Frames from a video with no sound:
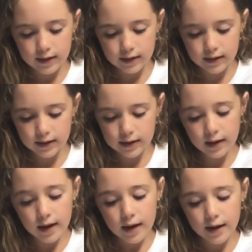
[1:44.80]
E
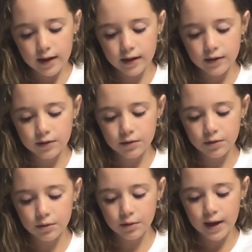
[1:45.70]

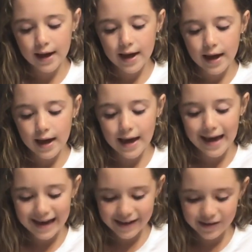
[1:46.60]
into
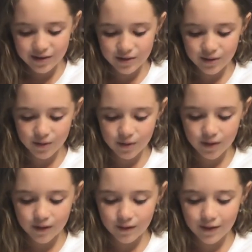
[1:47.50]
A2,
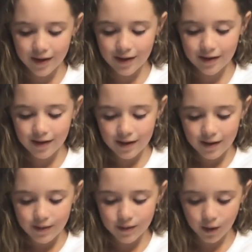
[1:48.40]
then
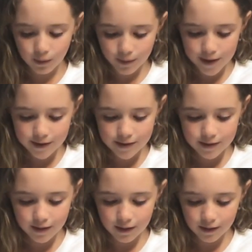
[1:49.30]
the rest
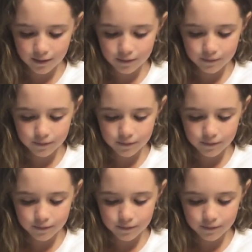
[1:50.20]
of